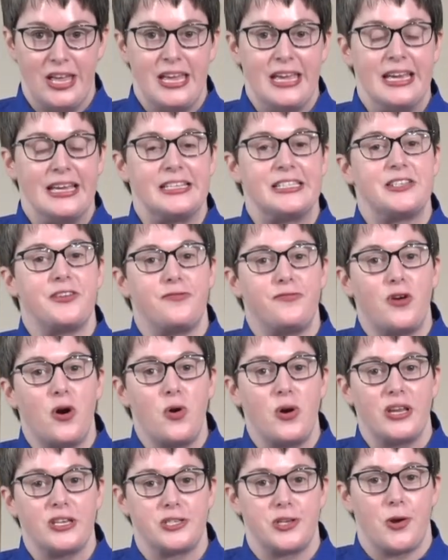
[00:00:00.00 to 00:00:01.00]
is to
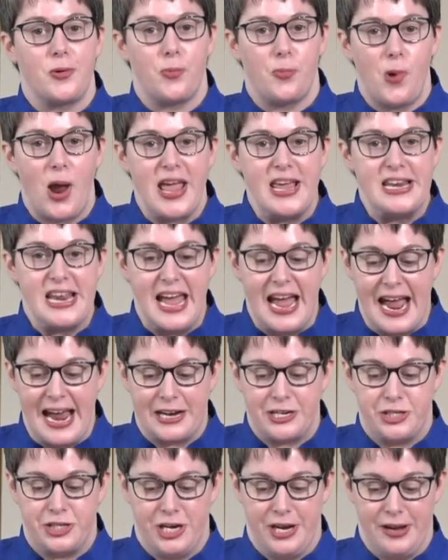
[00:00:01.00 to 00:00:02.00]
focus on right
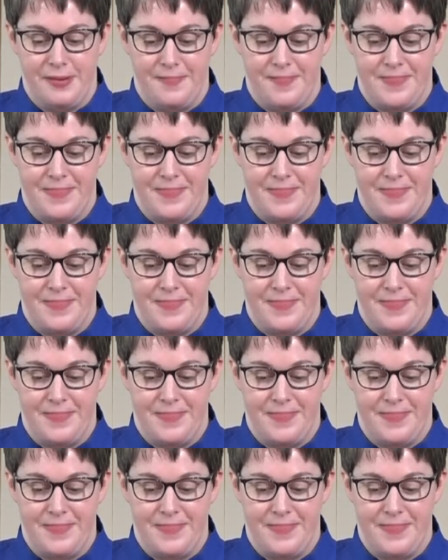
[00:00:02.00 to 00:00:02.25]
action.